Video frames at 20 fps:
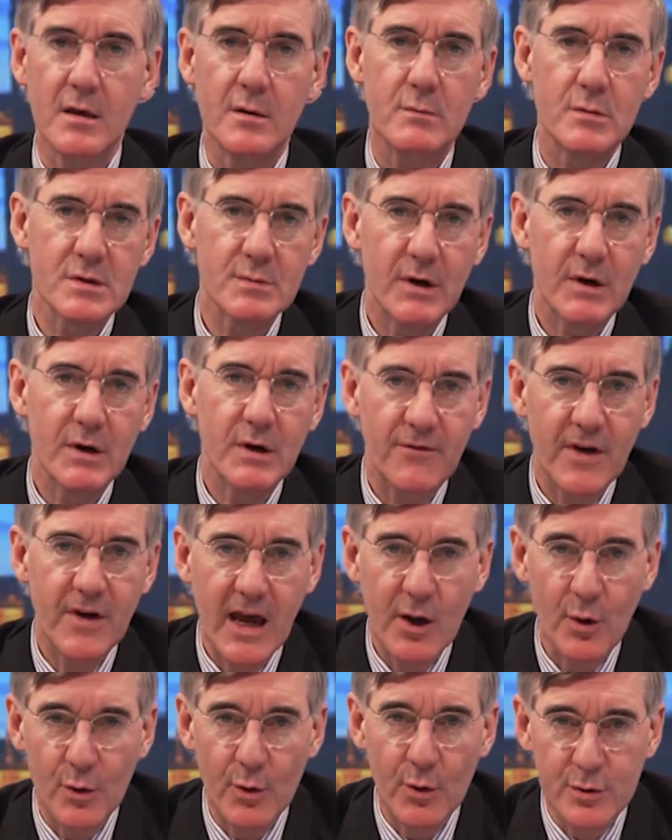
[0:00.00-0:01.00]
Ms.
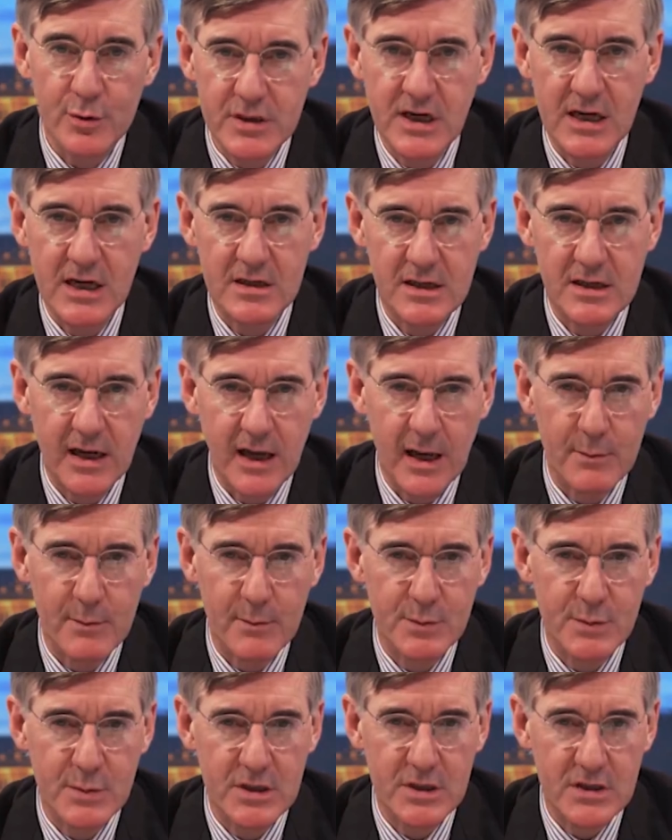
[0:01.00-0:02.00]
McVeigh also
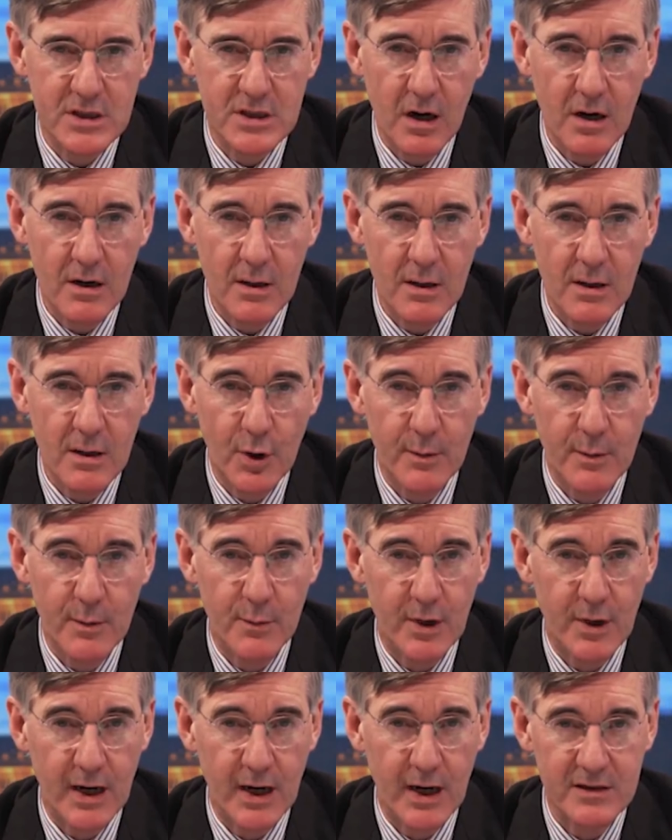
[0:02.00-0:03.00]
slams bizarre
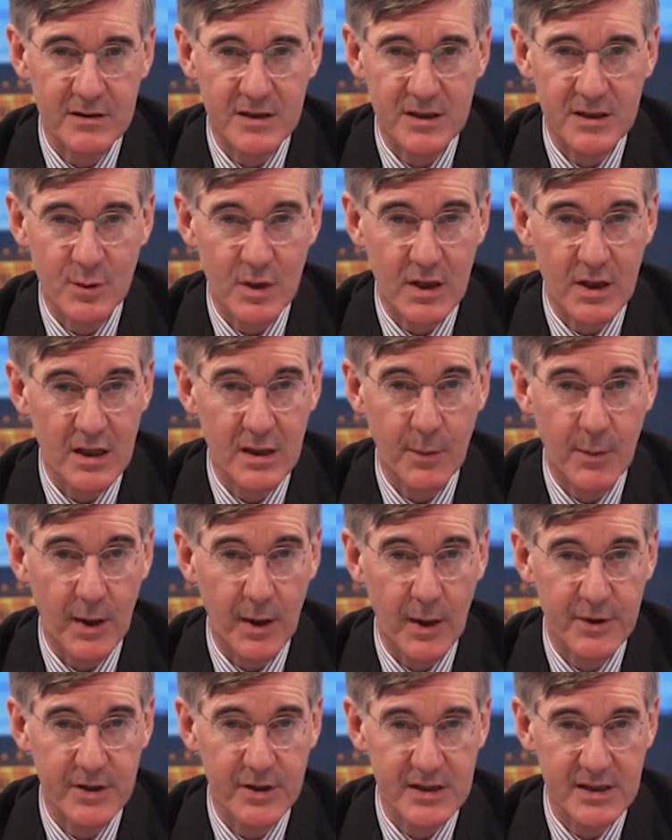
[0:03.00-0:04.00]
employment practices within the
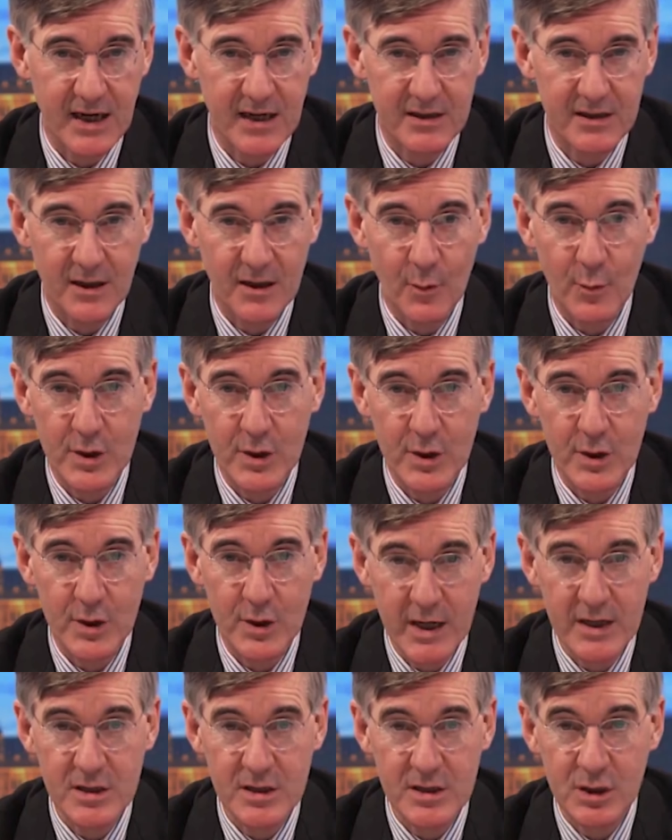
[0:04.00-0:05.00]
public sector, which
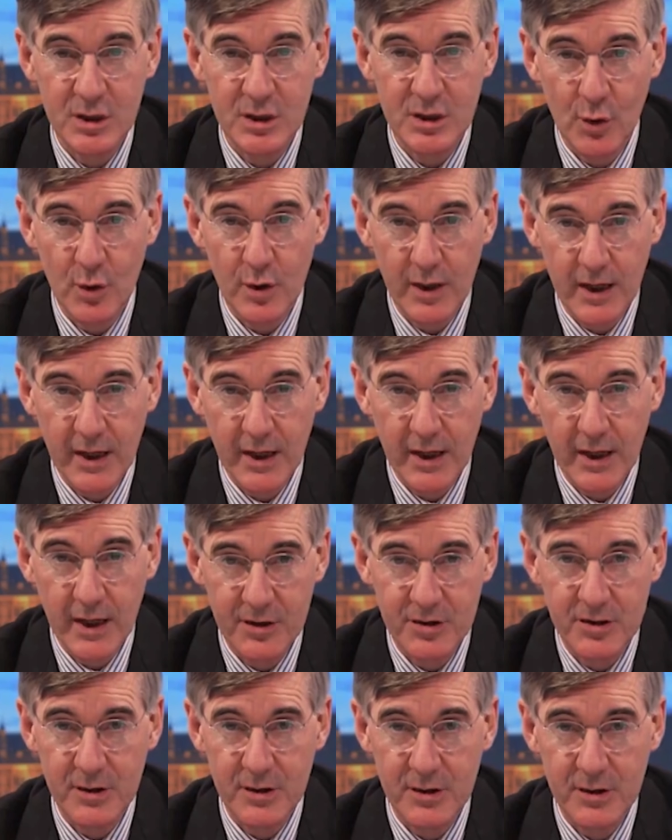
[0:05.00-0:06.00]
waste your
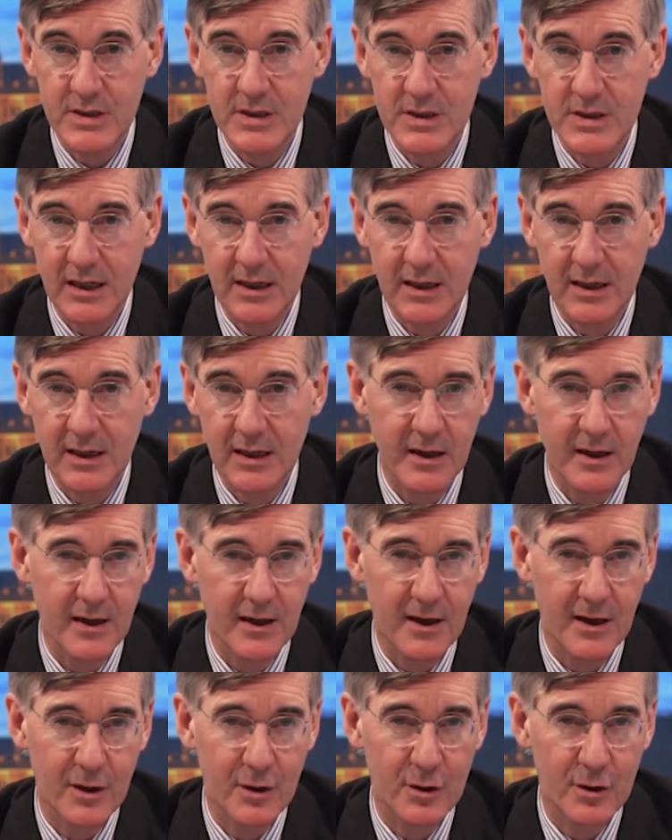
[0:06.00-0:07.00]
cash, a particularly
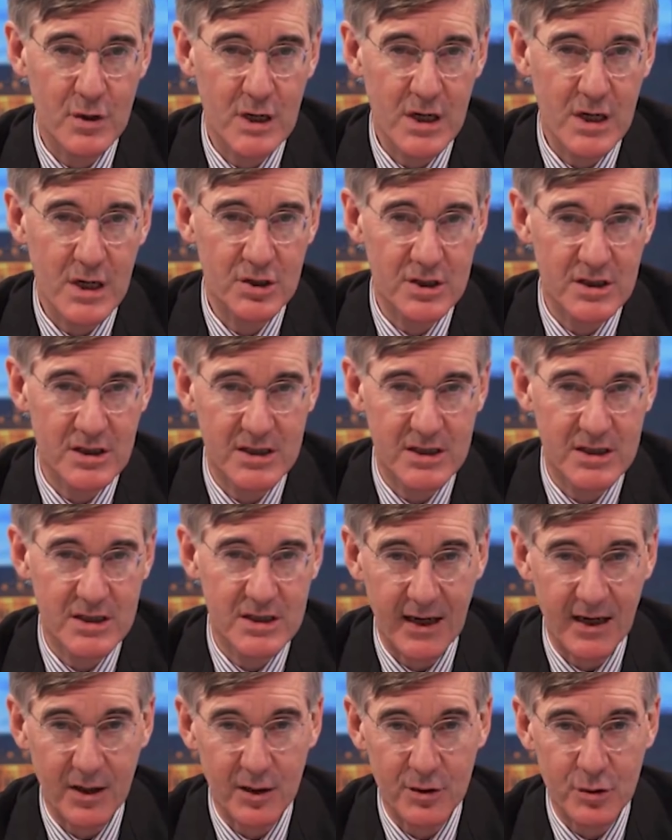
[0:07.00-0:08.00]
egregious
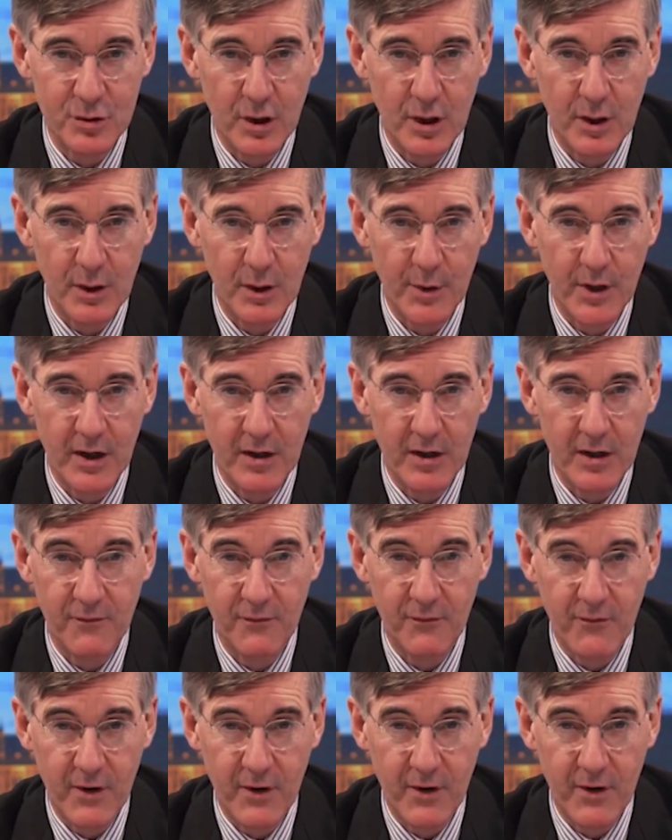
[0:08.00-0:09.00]
scandal during a period
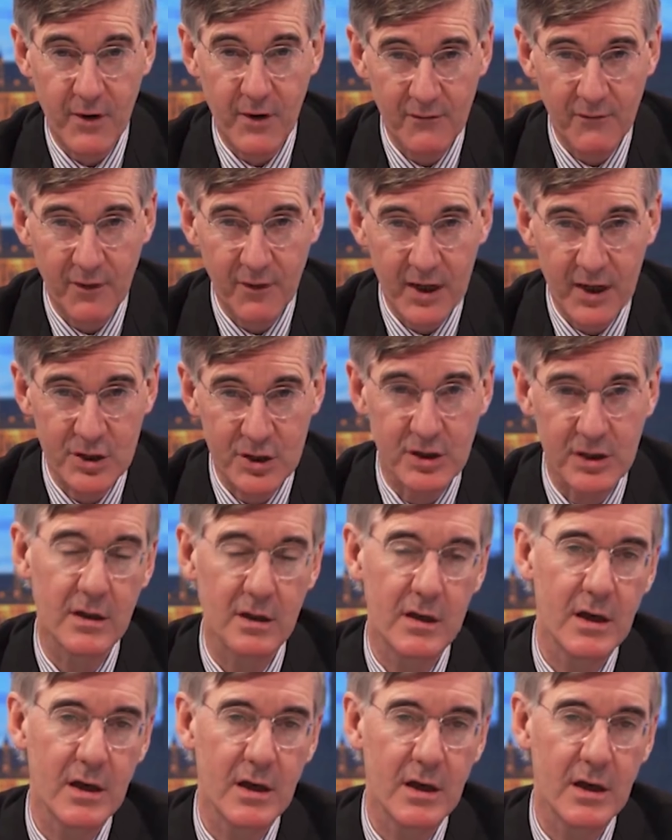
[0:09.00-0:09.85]
of record inflation